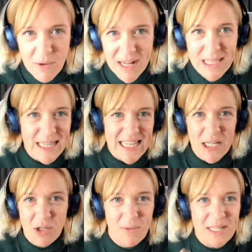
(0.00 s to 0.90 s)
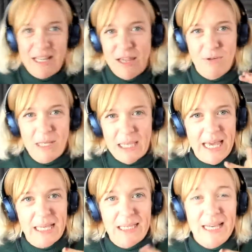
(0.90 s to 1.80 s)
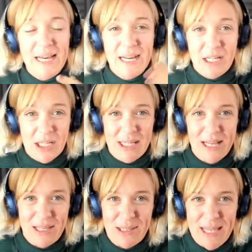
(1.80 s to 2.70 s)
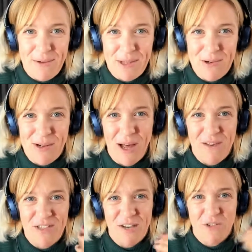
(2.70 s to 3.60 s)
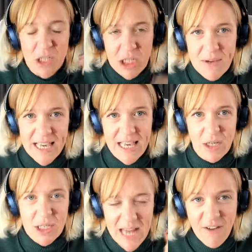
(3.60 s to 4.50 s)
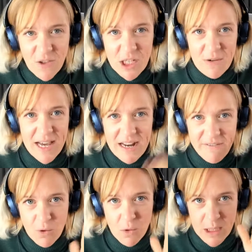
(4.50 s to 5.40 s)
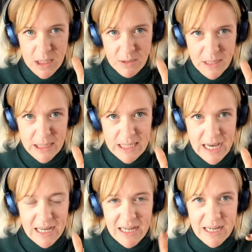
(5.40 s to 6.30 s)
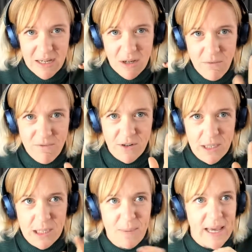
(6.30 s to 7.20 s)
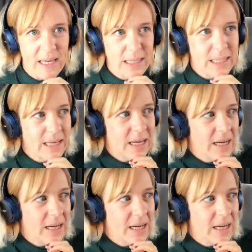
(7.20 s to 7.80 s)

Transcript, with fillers: And I did the intro. We did it three takes, just like you say with your live stuff. Just doing it, you just have to do it, and it forces you into that confident space.